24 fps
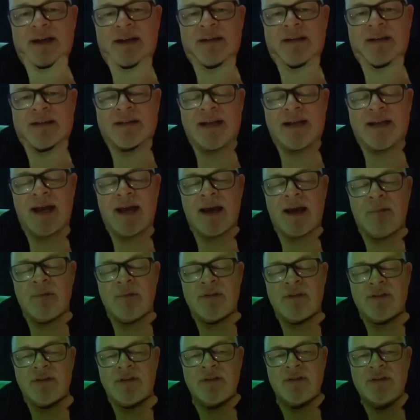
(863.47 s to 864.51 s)
This hare was
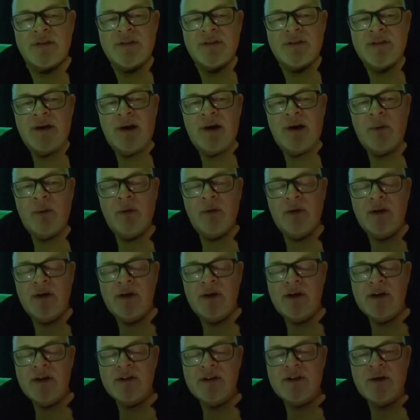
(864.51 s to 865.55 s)
just,
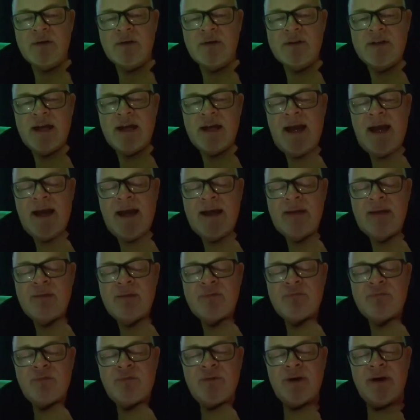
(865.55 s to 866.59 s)
so scared. He was
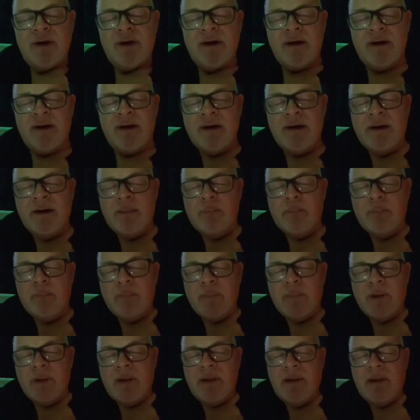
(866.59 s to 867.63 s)
running, and
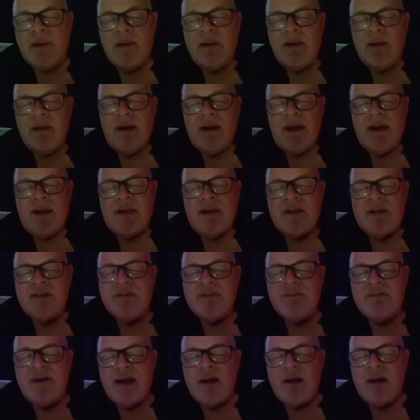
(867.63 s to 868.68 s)
it just
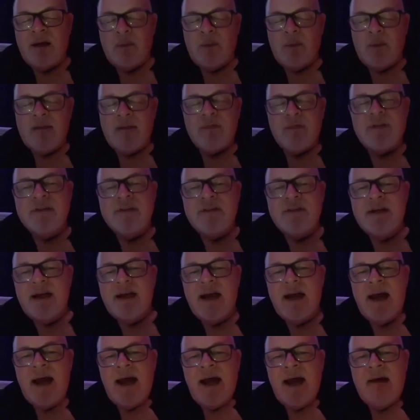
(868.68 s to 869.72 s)
felt, whenever I see a
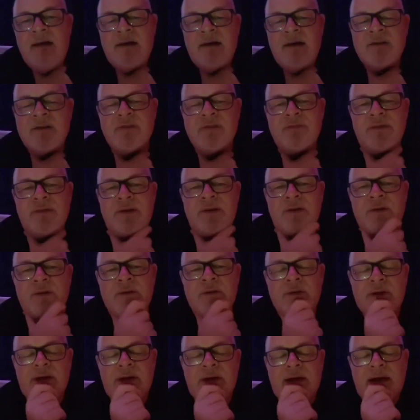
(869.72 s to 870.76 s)
hare, I just feel,
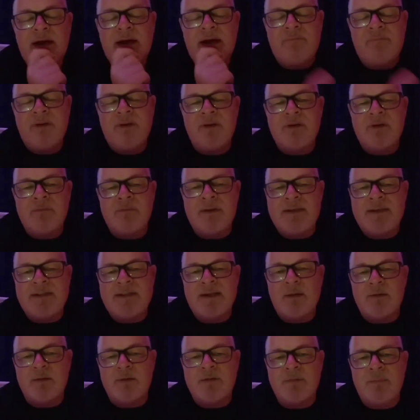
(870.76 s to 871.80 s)
it feels mystical
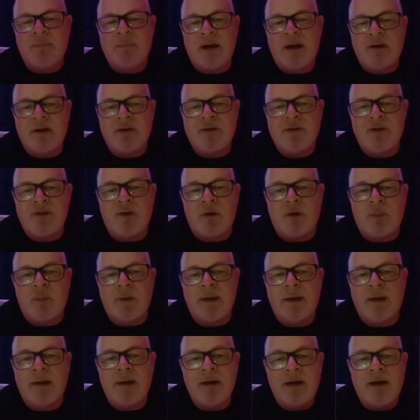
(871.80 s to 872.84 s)
to me, because normally
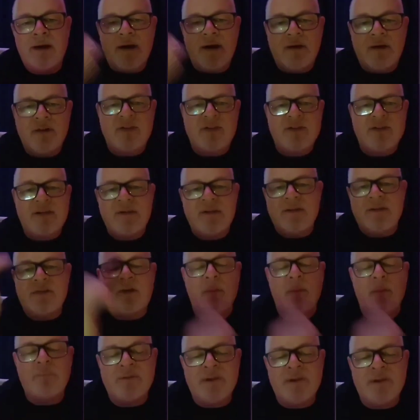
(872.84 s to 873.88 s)
just see the
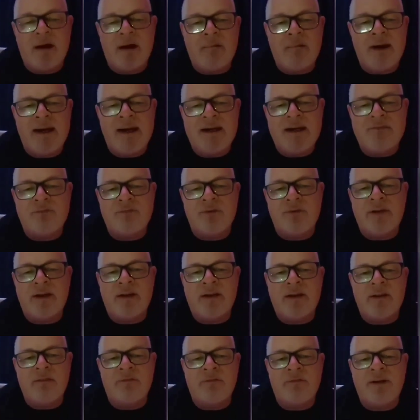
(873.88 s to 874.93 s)
tops of their ears running in the
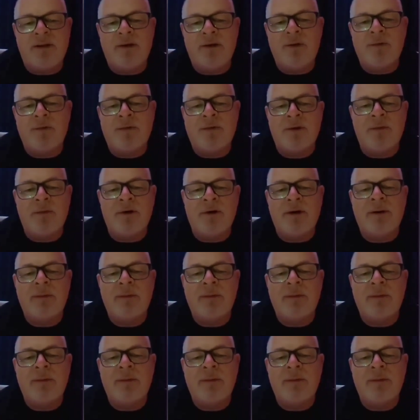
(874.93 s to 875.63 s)
field, don't you?